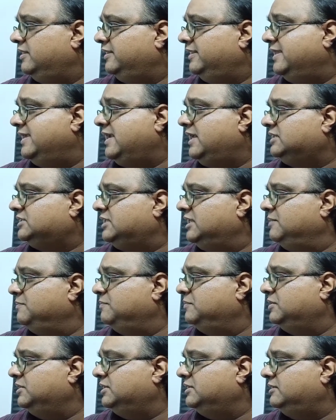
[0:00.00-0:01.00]
They actually
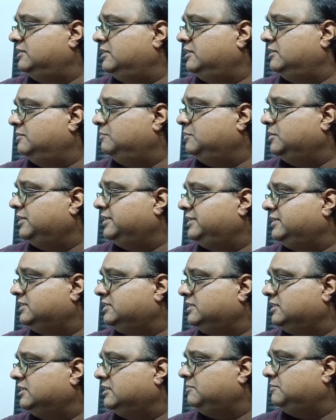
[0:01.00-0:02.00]

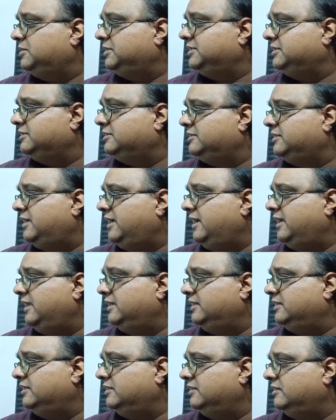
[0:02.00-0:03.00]
murdered her mother
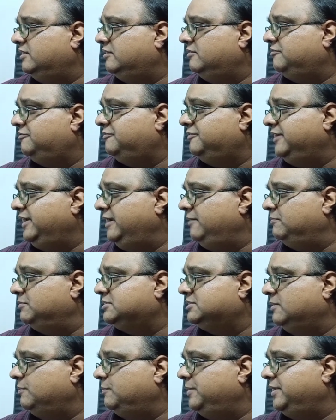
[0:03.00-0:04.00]
and framed
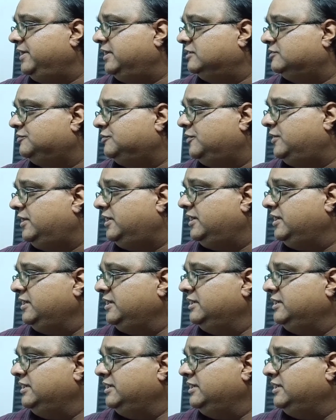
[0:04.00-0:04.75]
somebody else for it